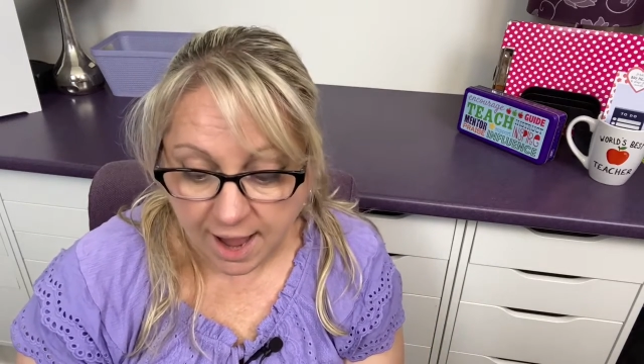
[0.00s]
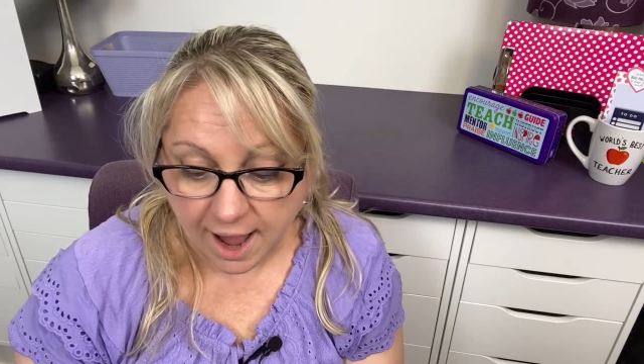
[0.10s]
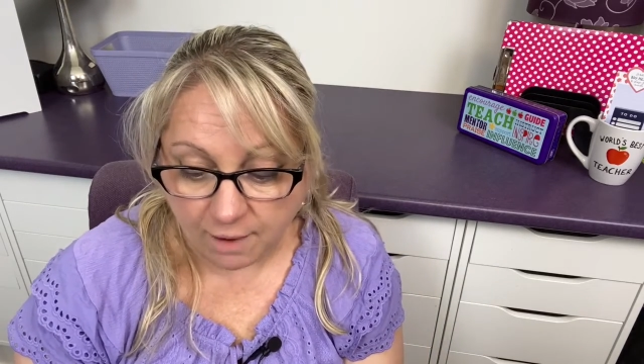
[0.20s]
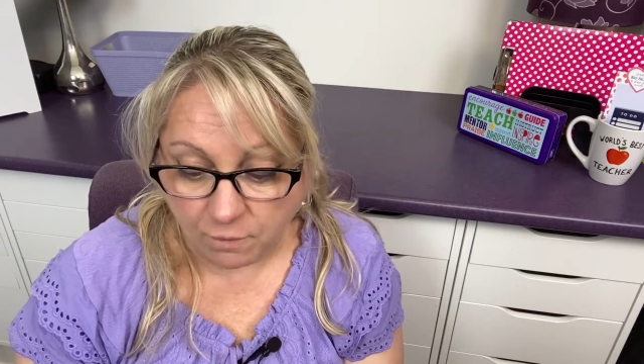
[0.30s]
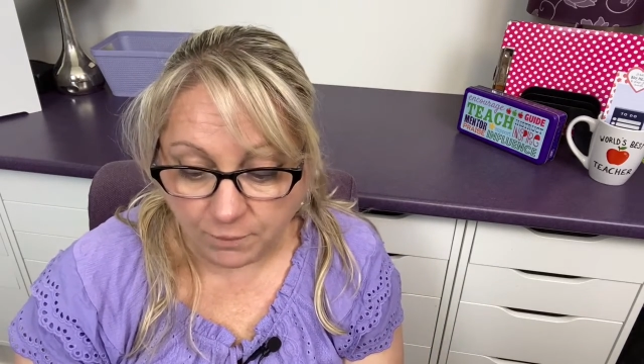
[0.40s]

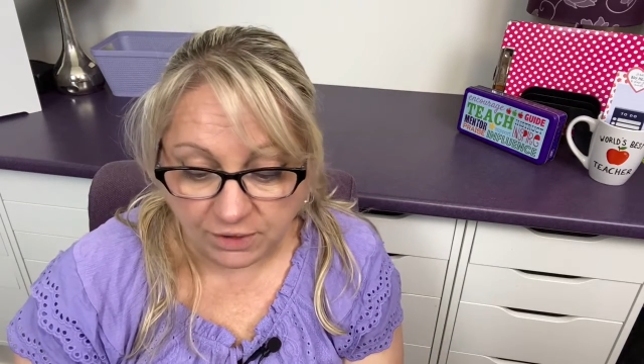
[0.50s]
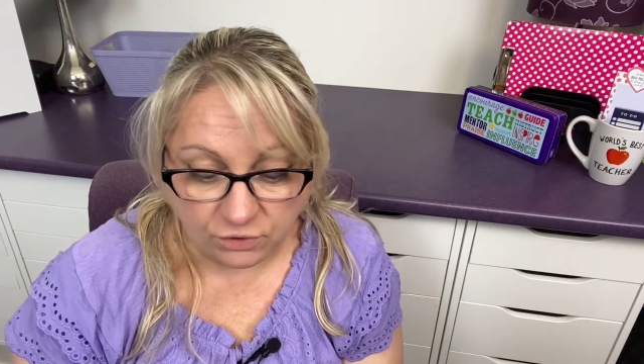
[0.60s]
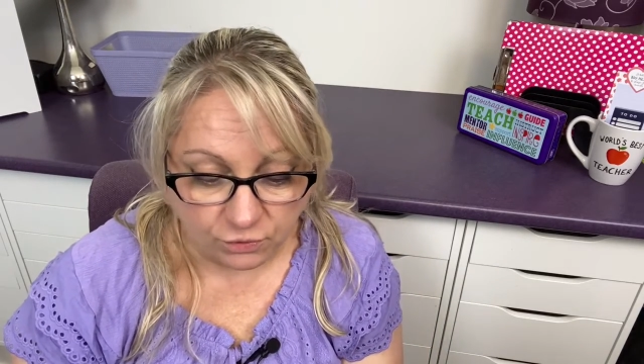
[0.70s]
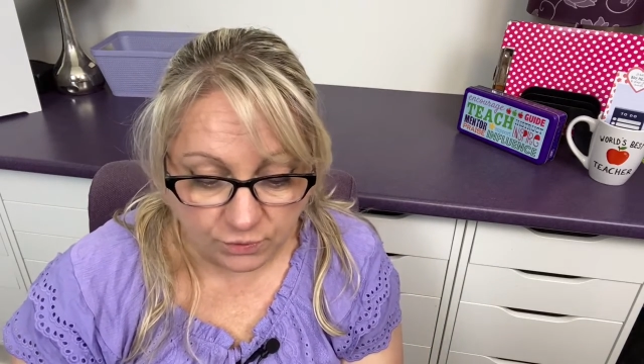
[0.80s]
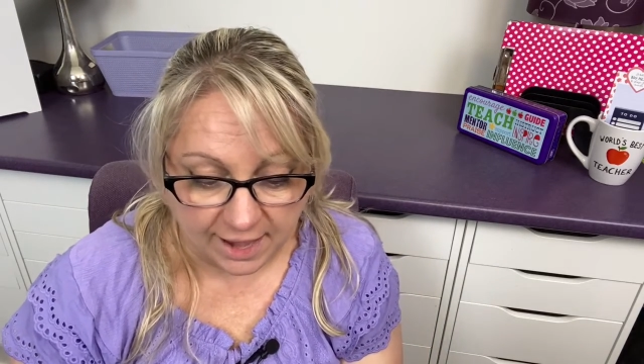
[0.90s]
And when we
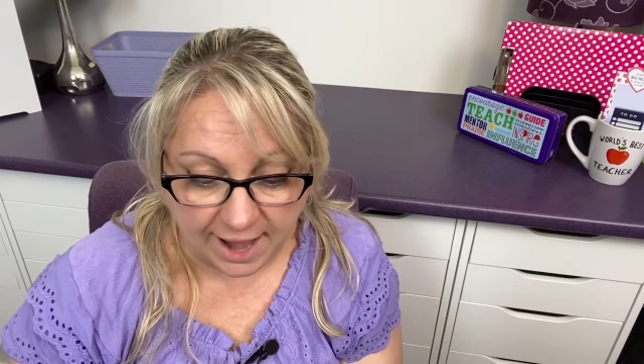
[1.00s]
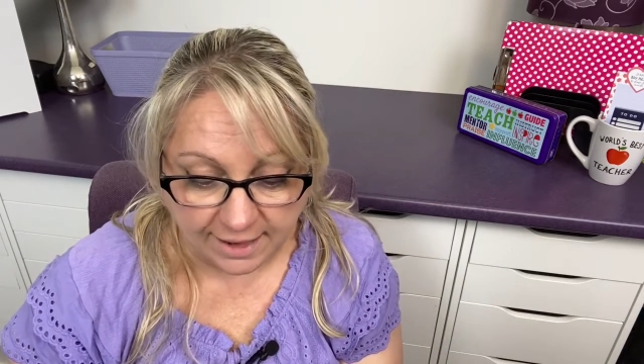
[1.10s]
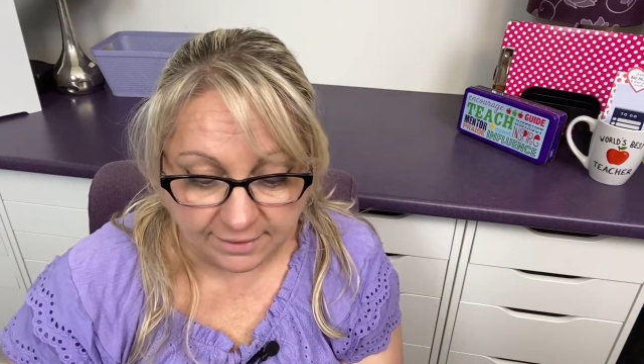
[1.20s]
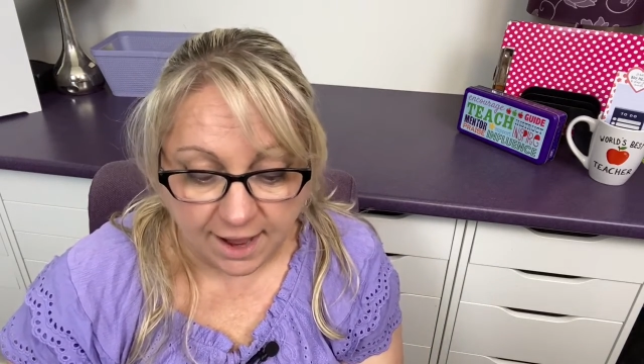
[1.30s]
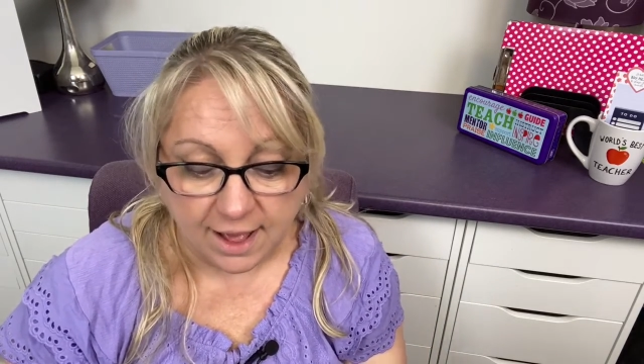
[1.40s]
do
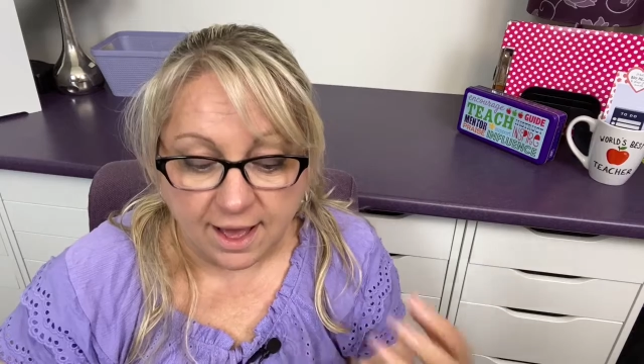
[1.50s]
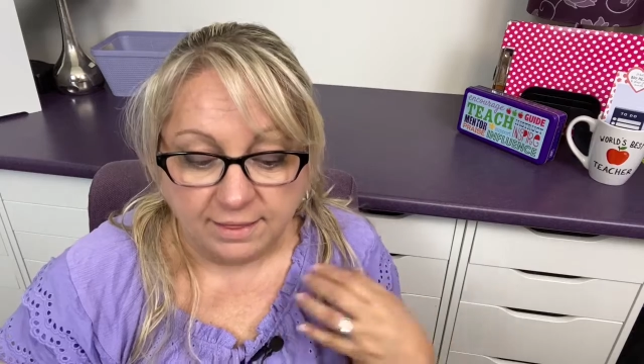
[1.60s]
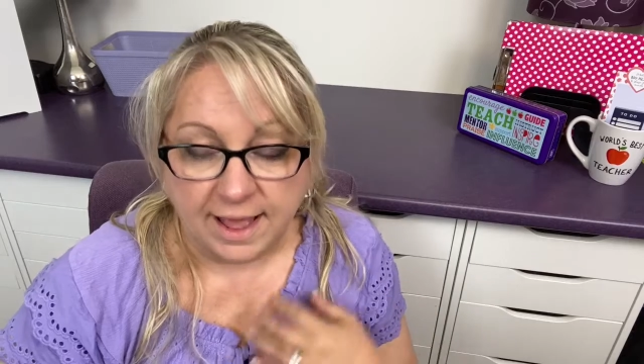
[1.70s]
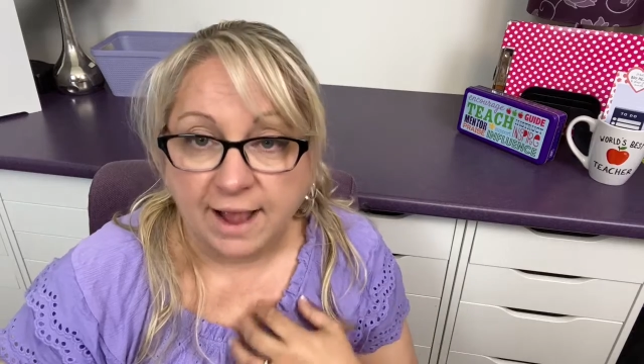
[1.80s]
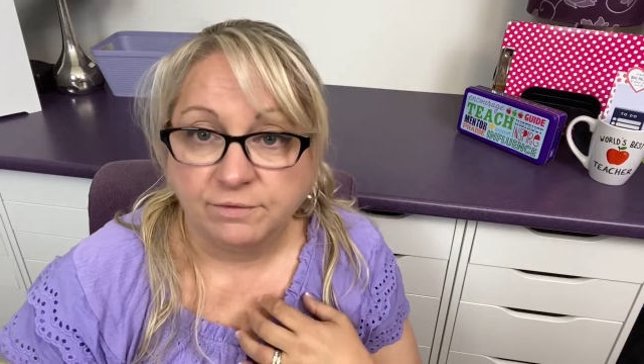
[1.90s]
that,
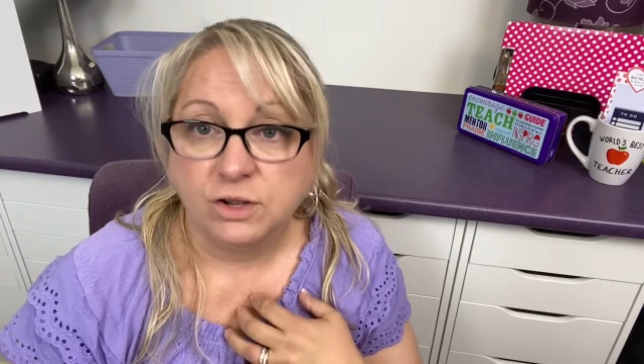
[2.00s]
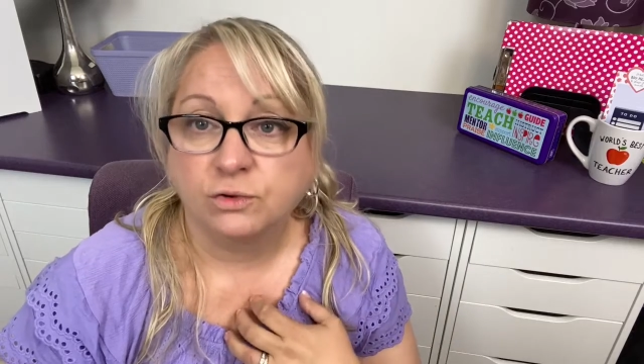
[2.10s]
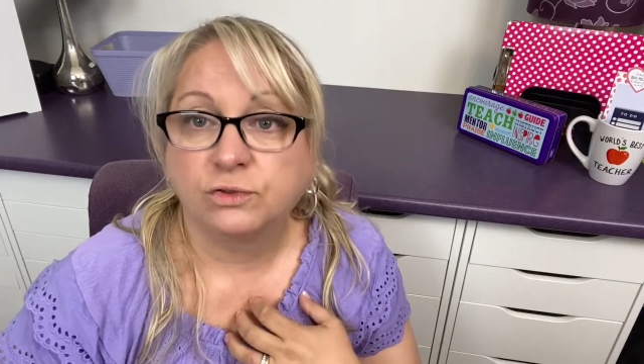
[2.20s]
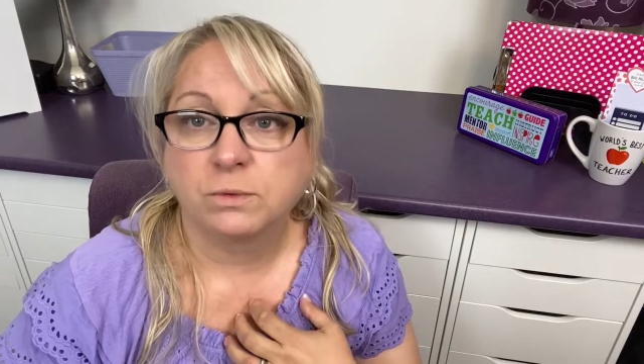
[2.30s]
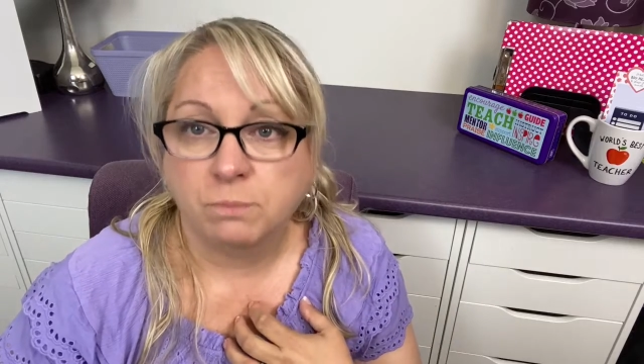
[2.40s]
they have to
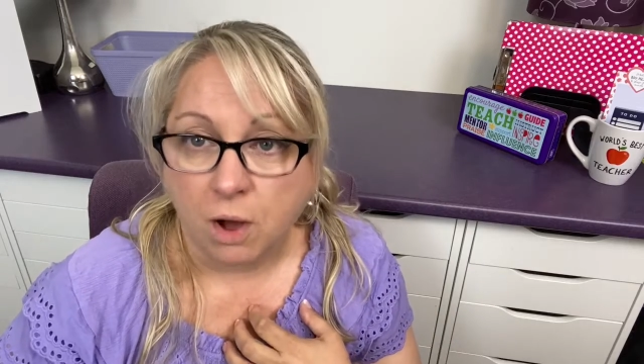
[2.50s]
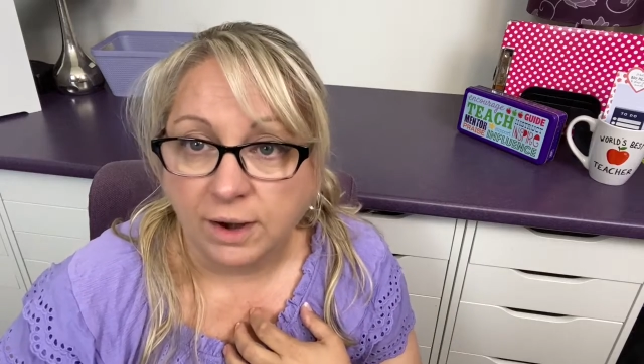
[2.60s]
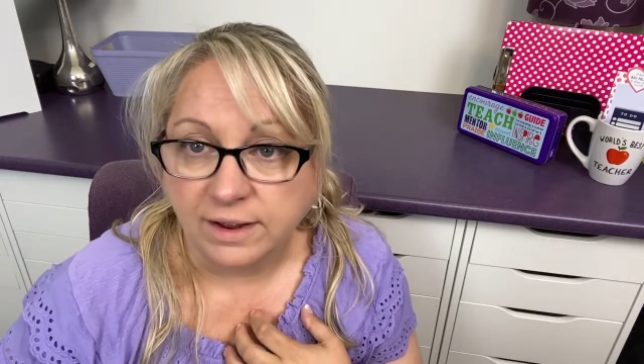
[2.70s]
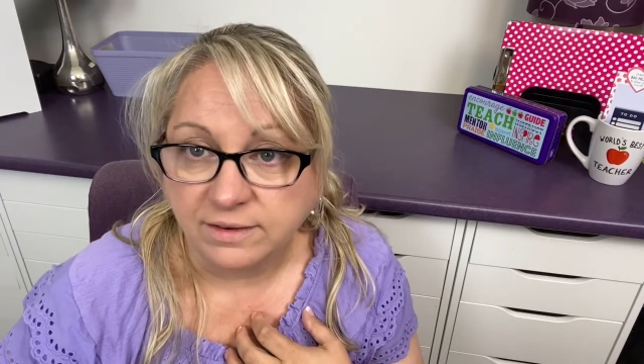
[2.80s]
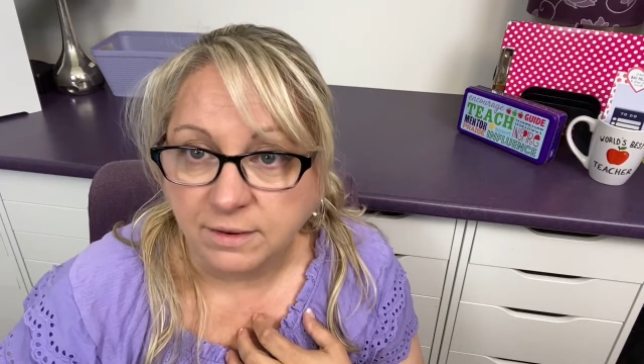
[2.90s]
use their
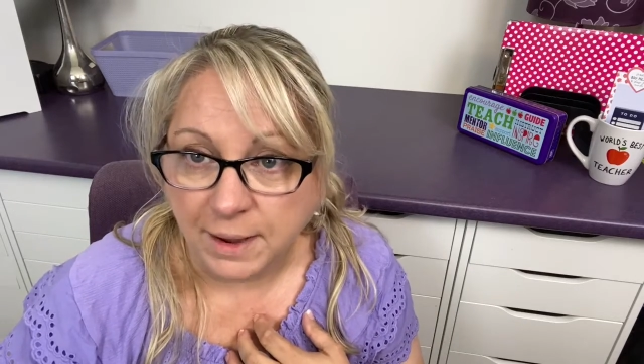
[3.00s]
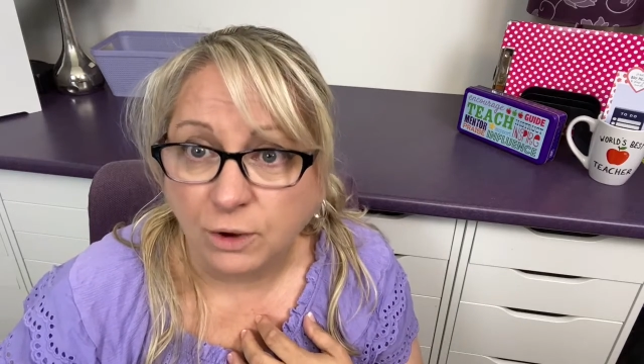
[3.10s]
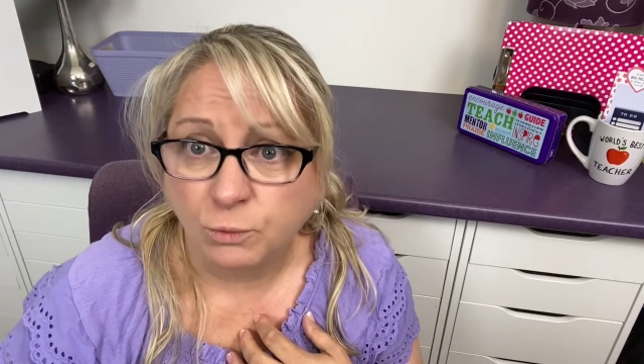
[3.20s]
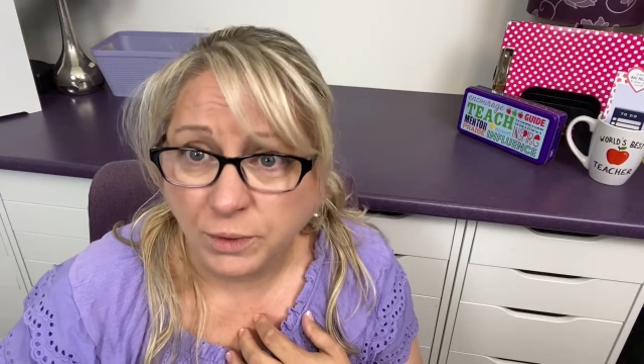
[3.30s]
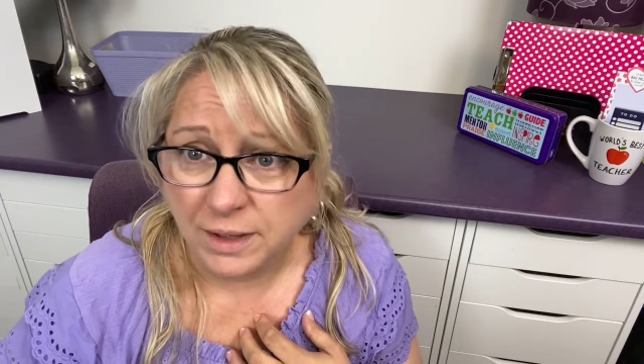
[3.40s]
bodies to make a
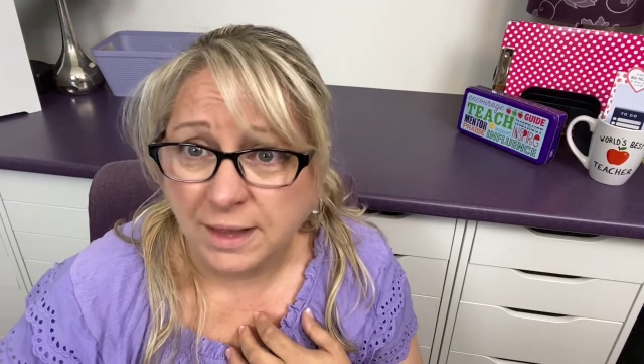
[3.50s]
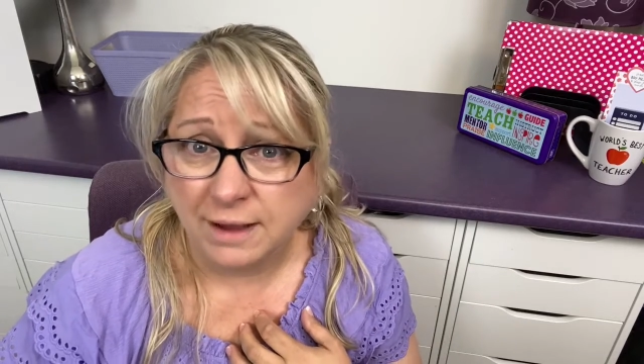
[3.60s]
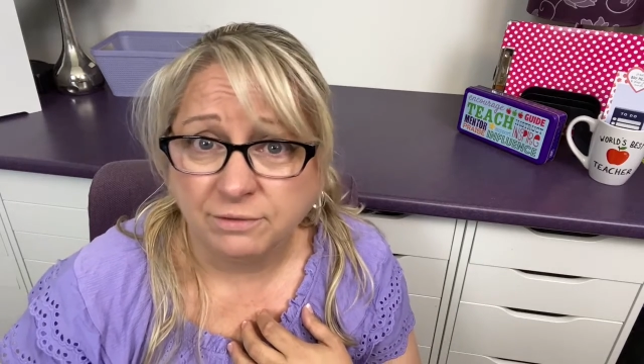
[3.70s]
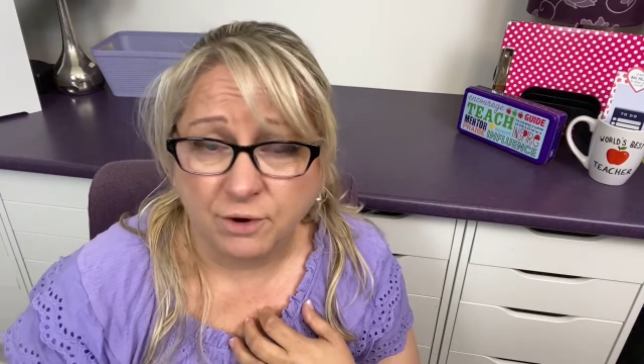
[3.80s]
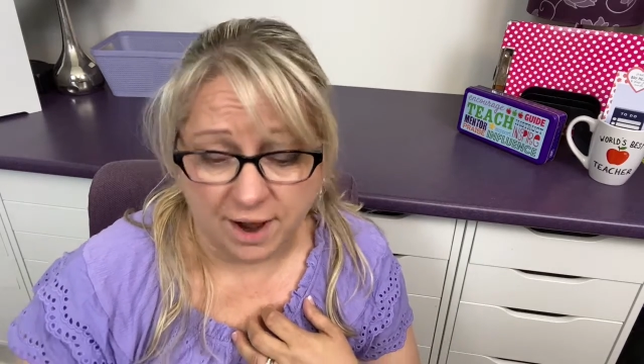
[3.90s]
real
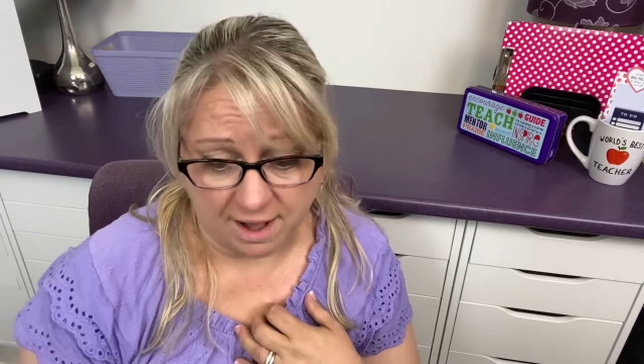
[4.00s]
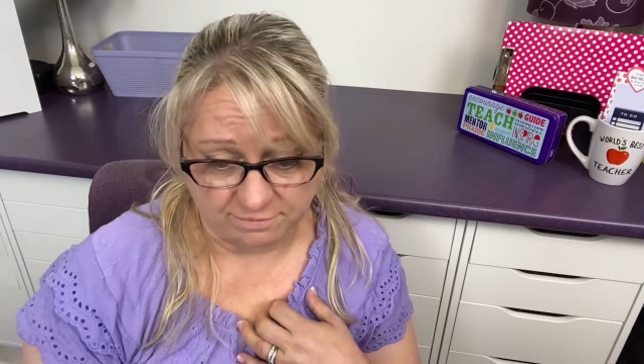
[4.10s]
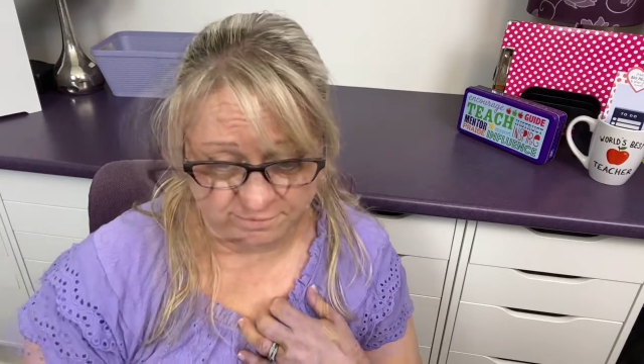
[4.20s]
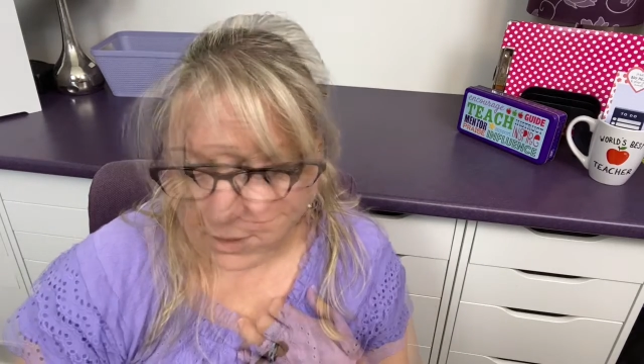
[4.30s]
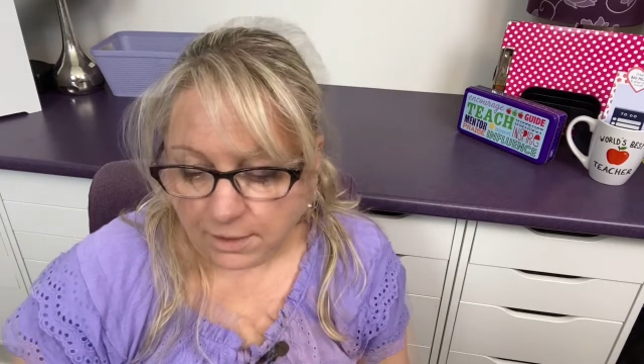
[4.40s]
life graph.